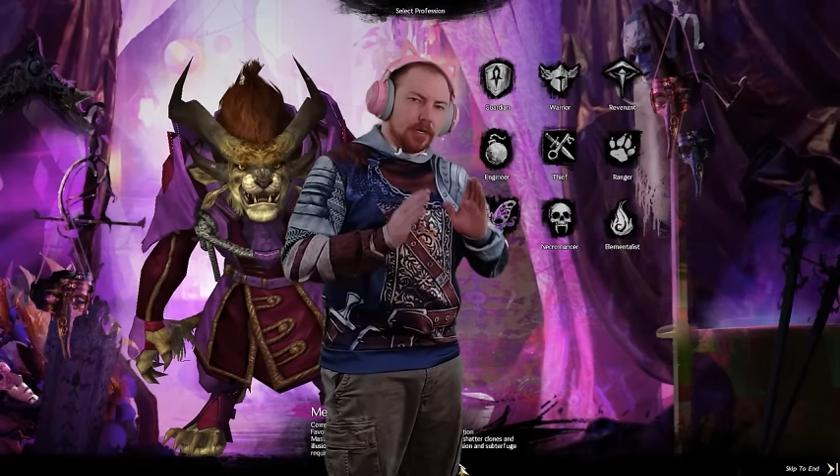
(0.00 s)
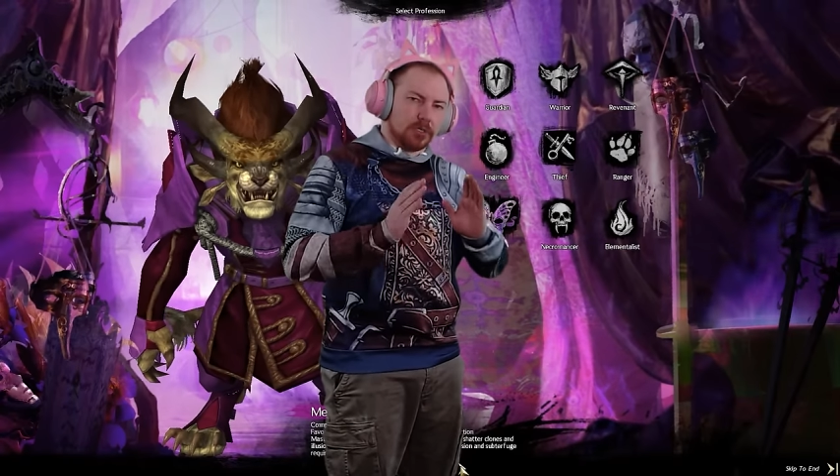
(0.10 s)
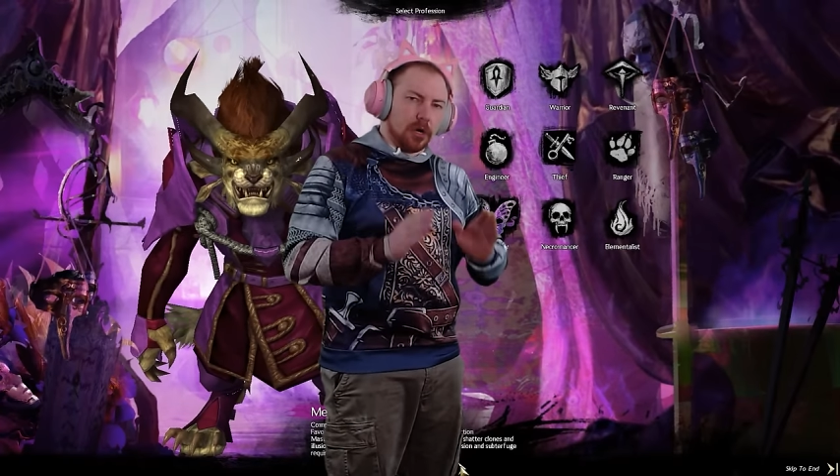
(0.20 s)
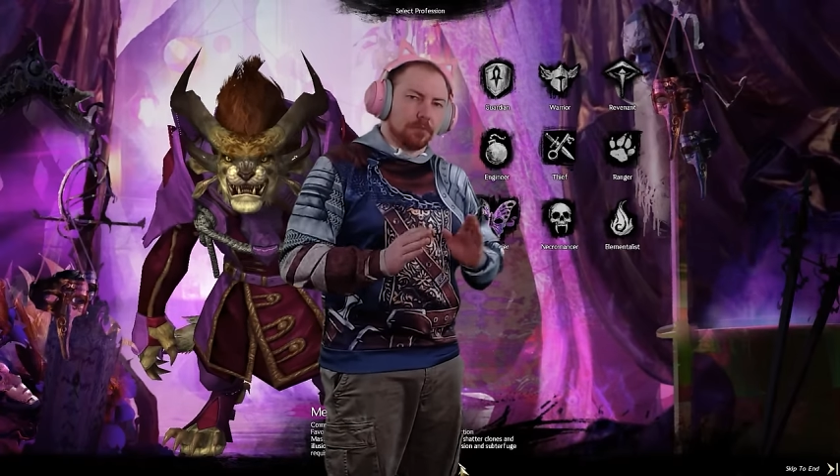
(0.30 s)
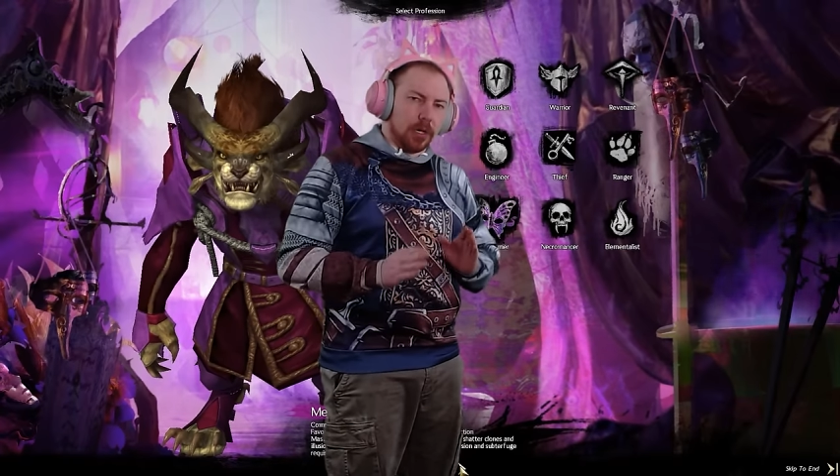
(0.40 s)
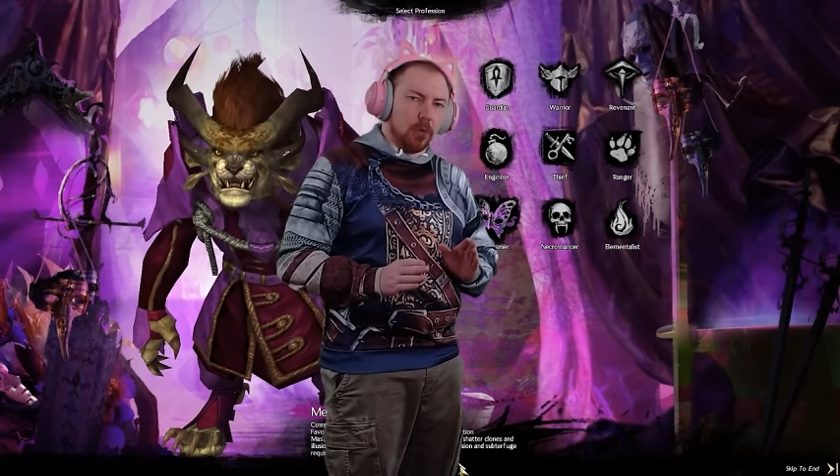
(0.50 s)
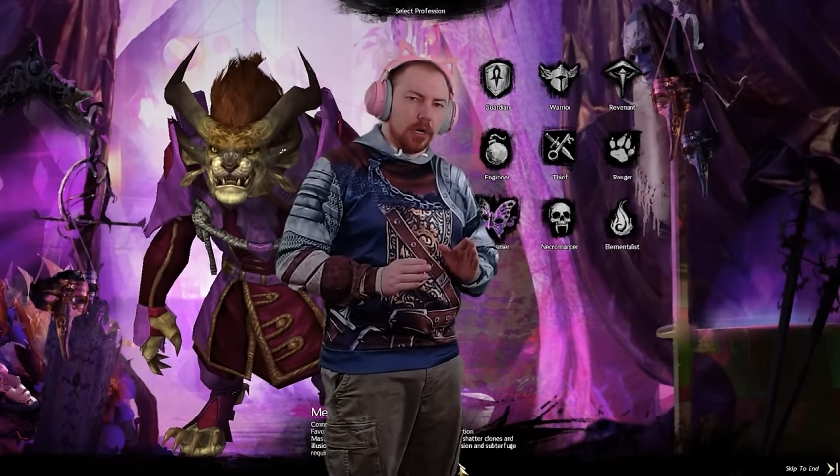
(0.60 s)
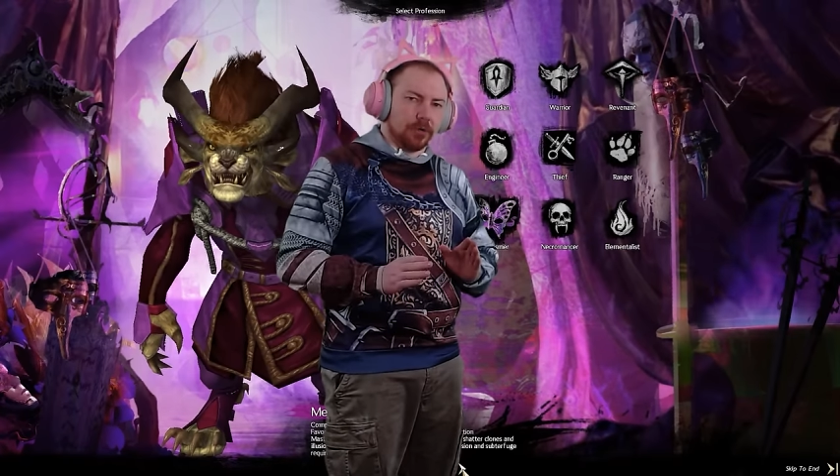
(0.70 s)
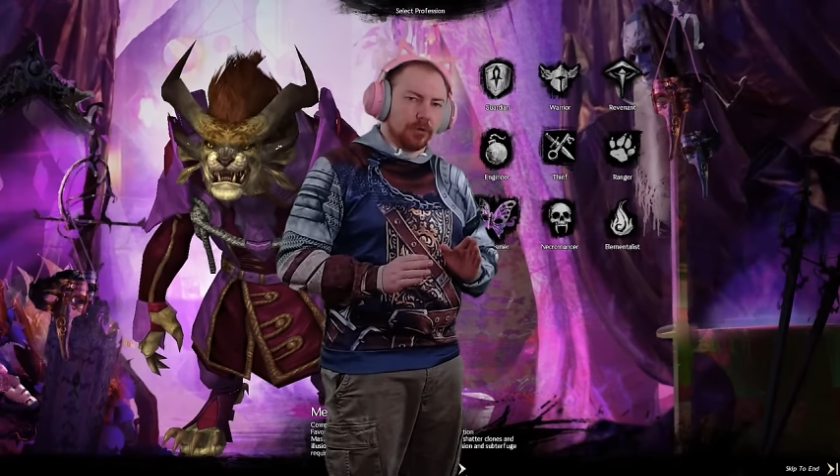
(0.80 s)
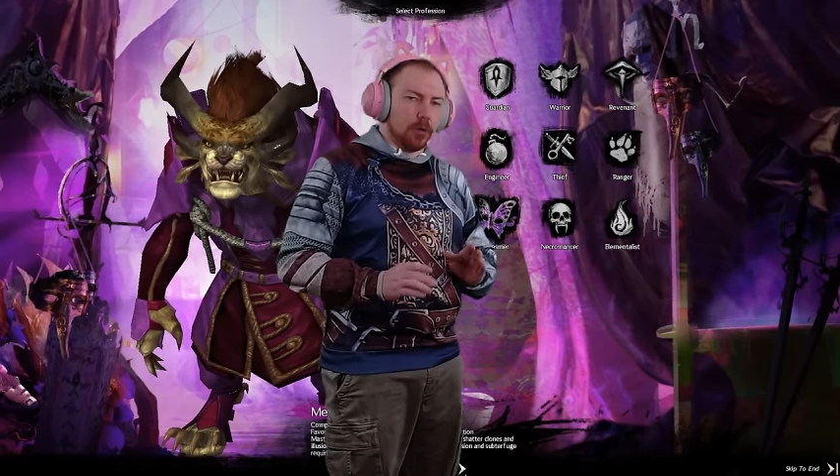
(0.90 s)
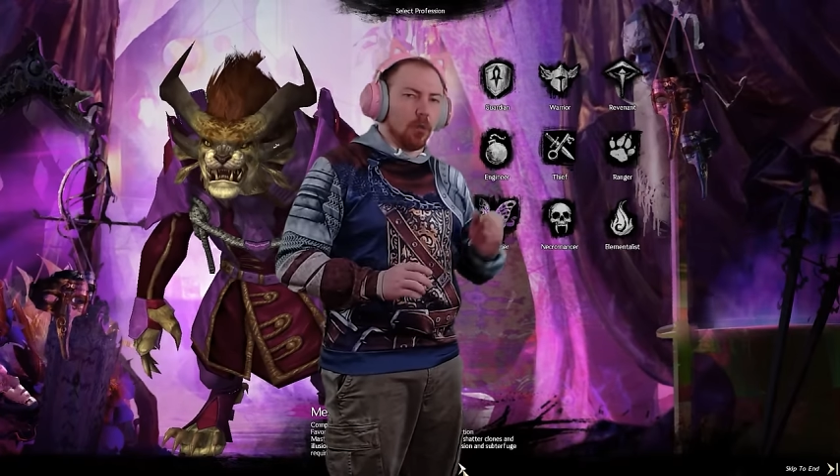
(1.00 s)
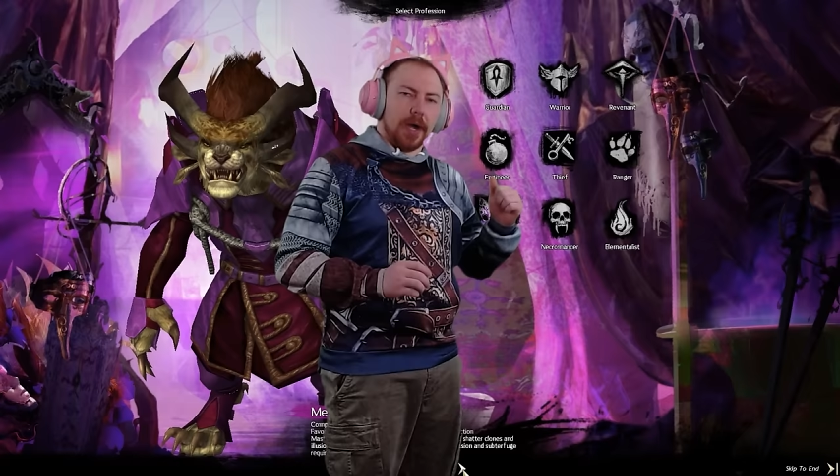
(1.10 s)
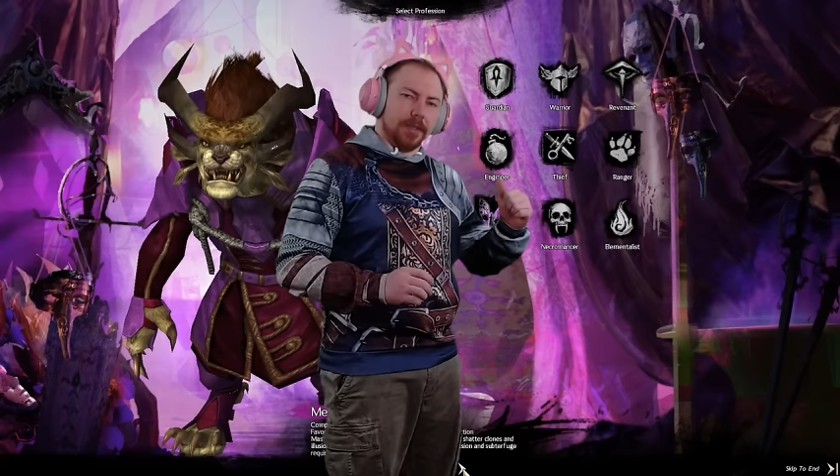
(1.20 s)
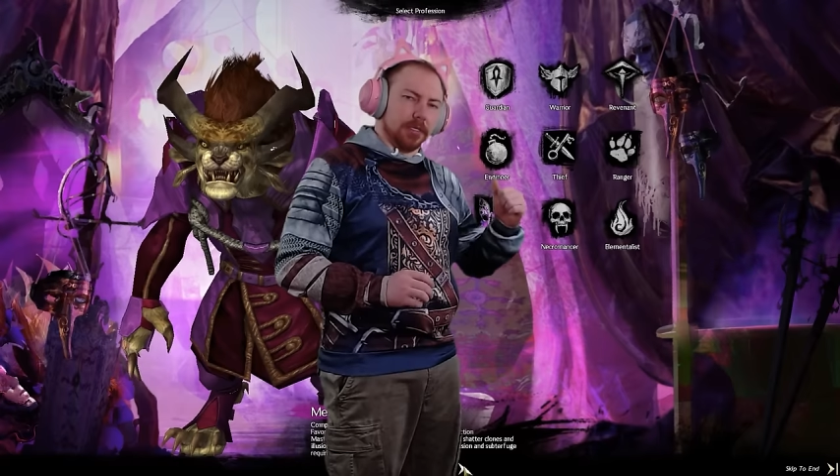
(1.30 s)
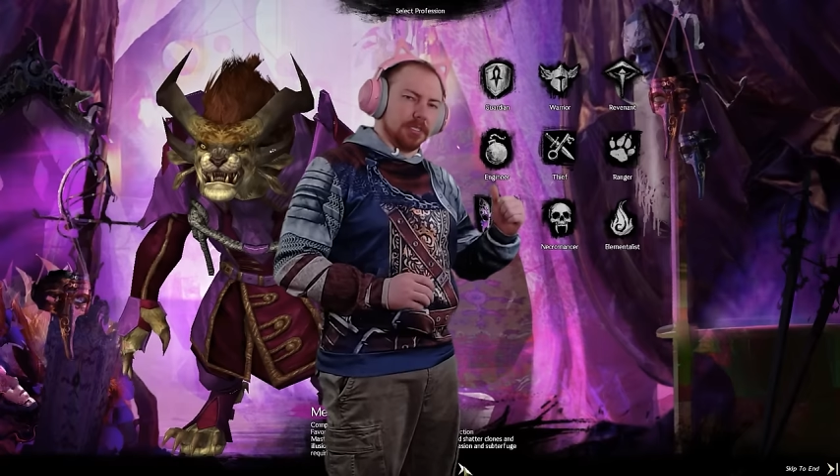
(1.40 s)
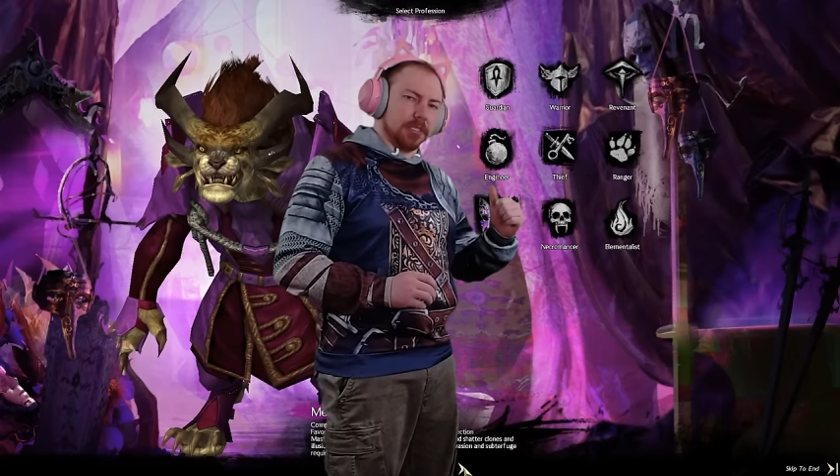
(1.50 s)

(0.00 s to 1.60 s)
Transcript: that it's got me wondering why this